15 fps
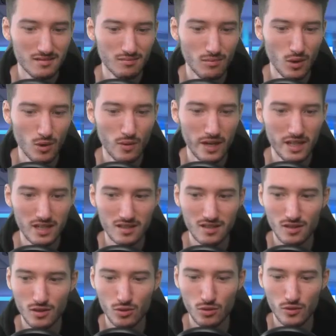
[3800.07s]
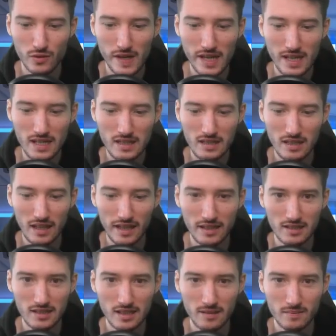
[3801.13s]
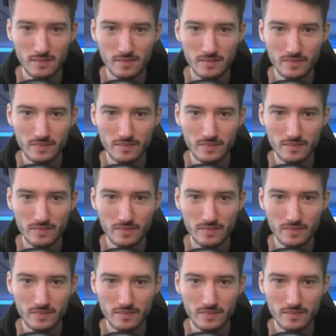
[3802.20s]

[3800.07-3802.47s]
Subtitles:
Mono white has crazy late game.